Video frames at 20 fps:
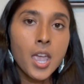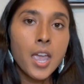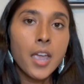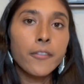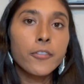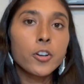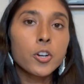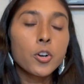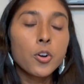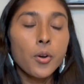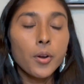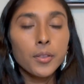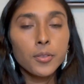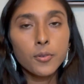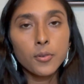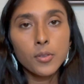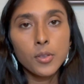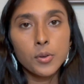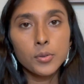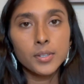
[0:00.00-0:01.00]
If you're going
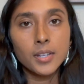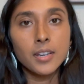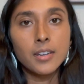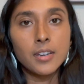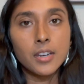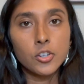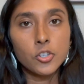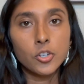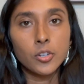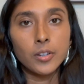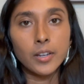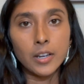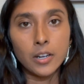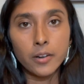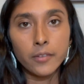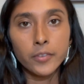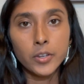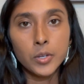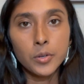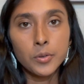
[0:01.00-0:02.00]
through those initial
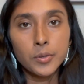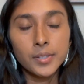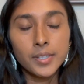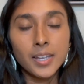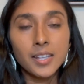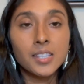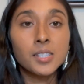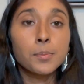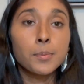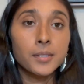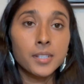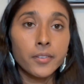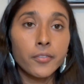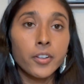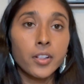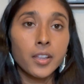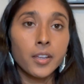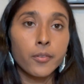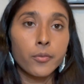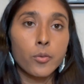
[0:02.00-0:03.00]
interviews, and
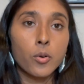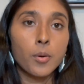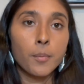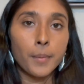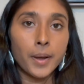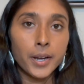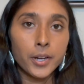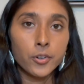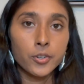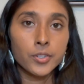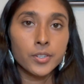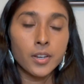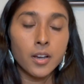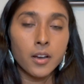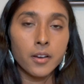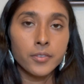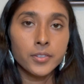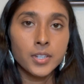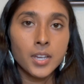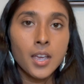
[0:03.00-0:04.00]
specifically for
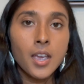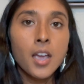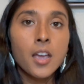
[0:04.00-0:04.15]
Microsoft,